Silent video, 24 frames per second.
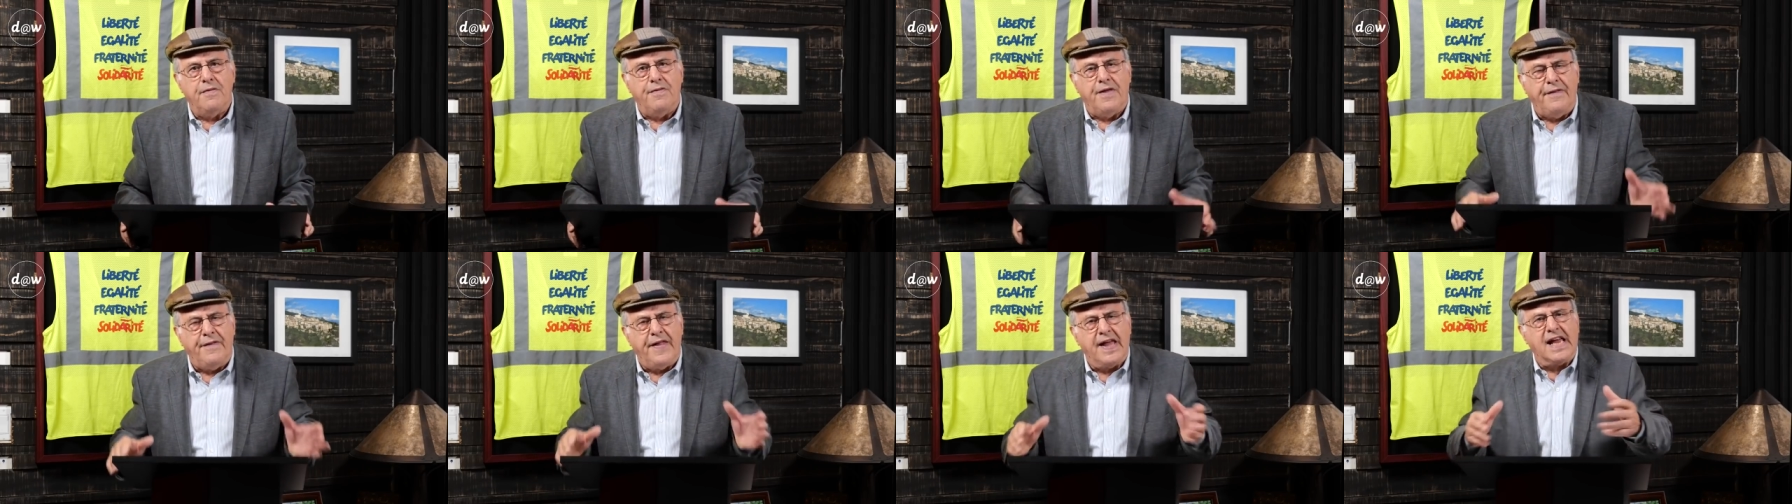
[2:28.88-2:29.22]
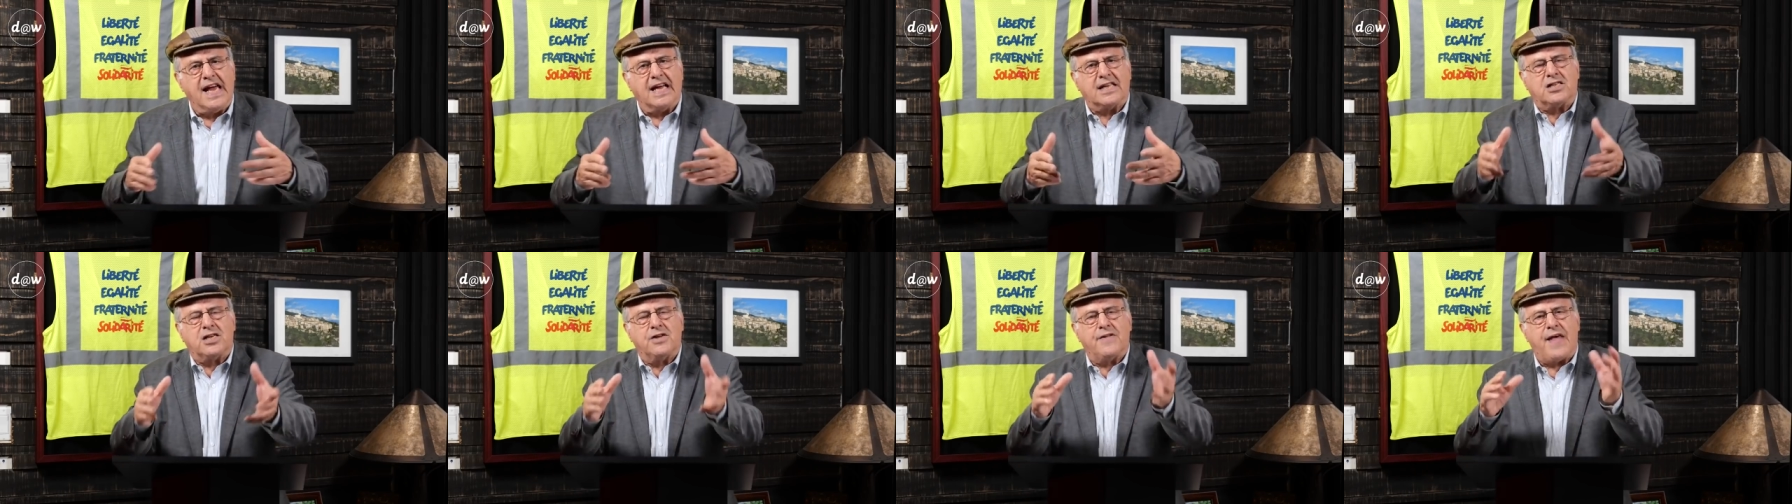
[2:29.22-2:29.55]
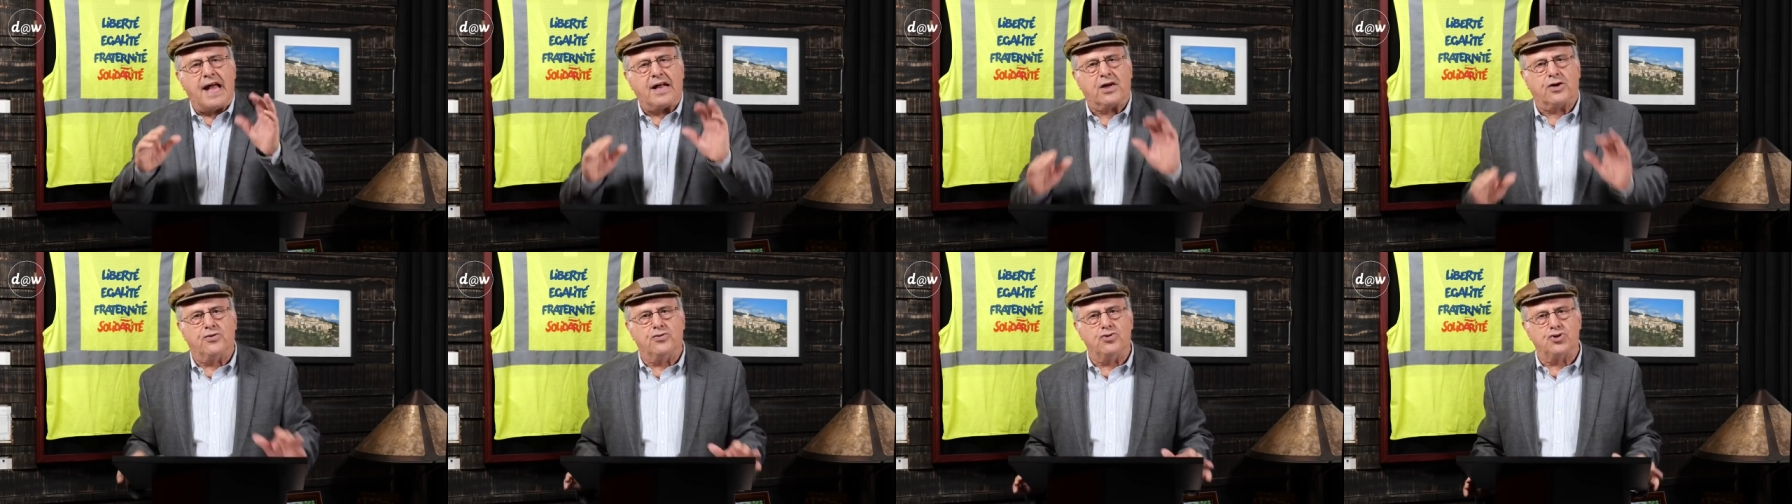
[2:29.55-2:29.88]
Then they get to
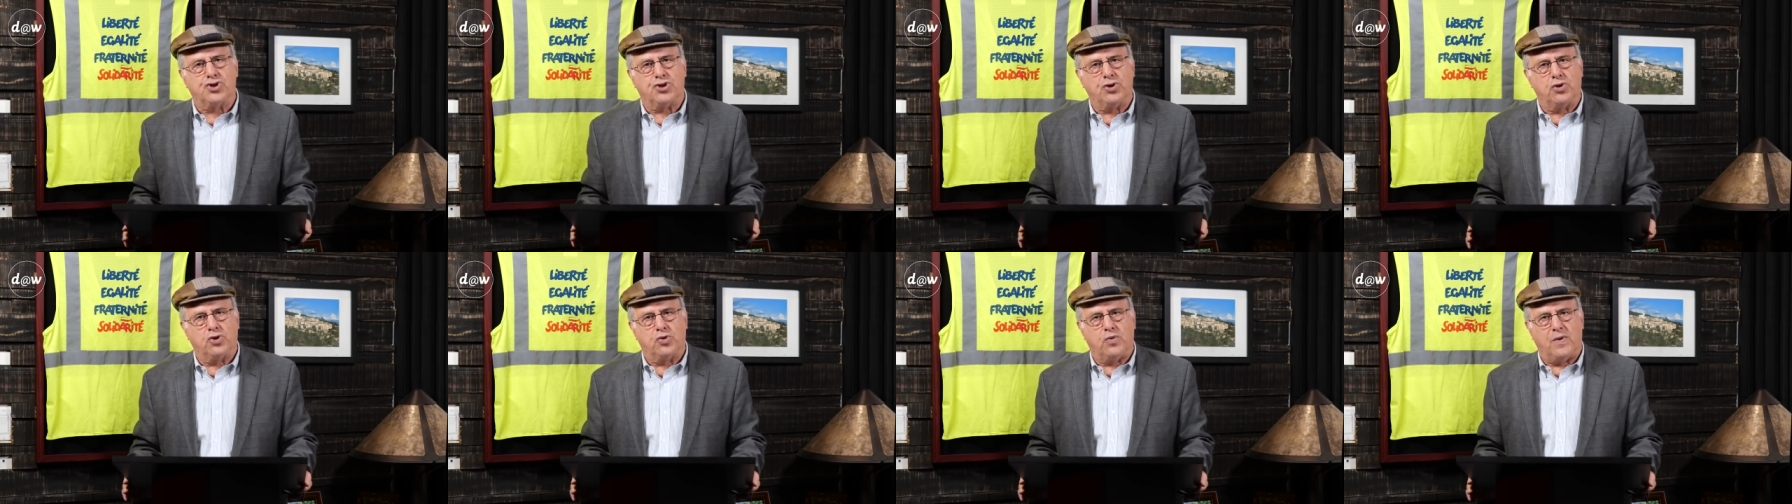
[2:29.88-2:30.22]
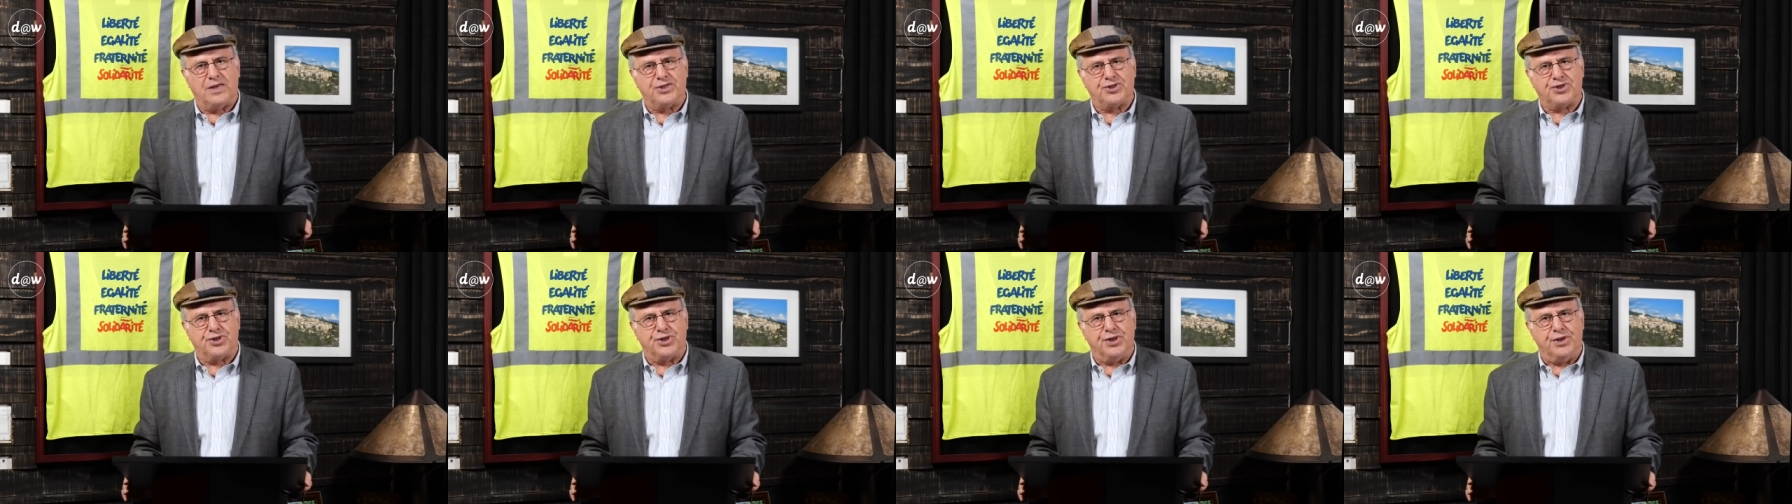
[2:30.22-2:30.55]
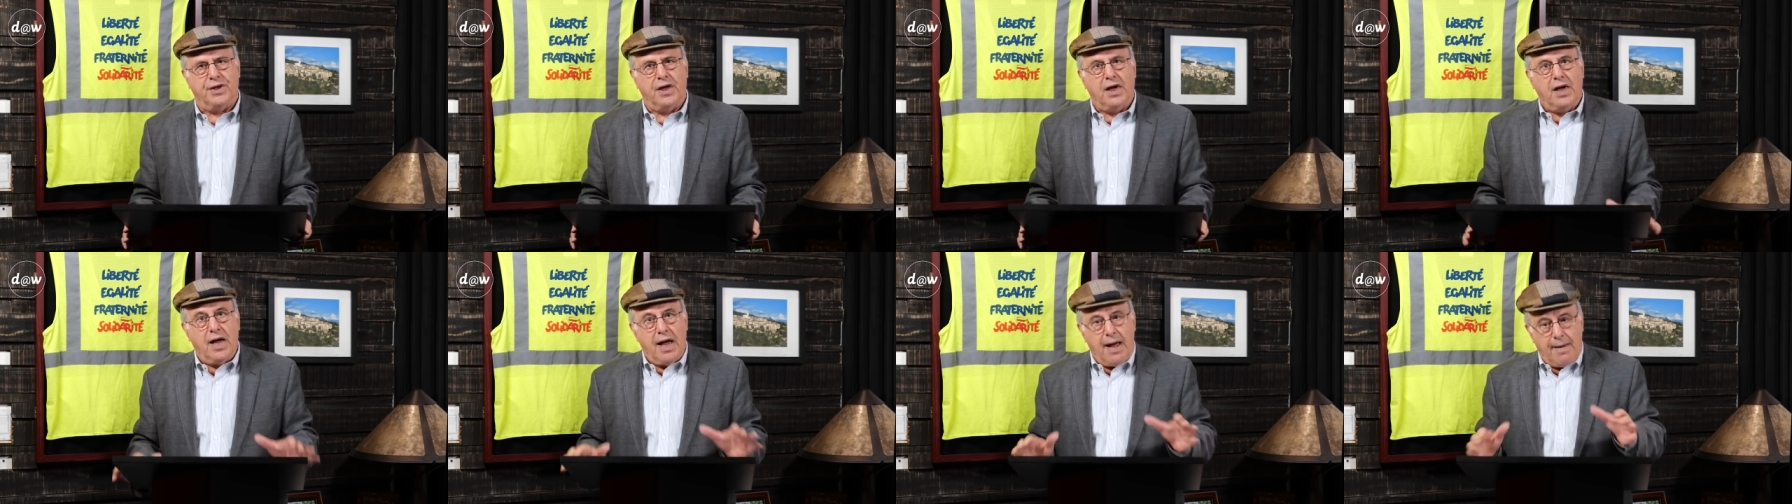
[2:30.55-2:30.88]
that crucial question